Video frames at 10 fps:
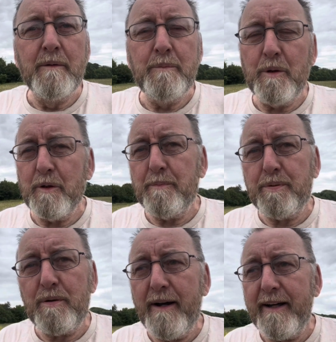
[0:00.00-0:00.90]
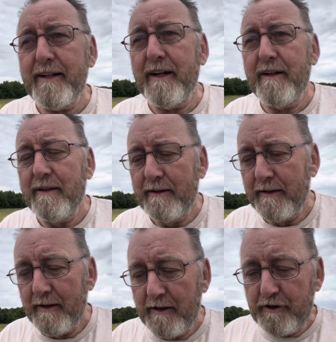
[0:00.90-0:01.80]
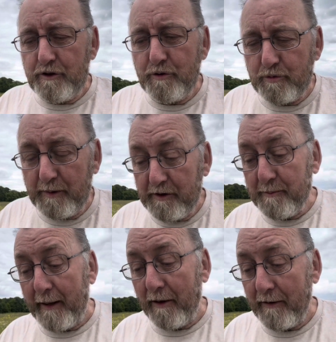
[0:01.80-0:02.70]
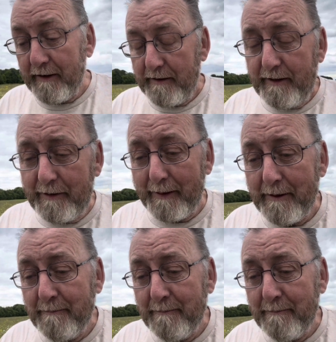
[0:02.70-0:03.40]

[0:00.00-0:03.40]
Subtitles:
bird of prey. Huge wingspan. Anyway,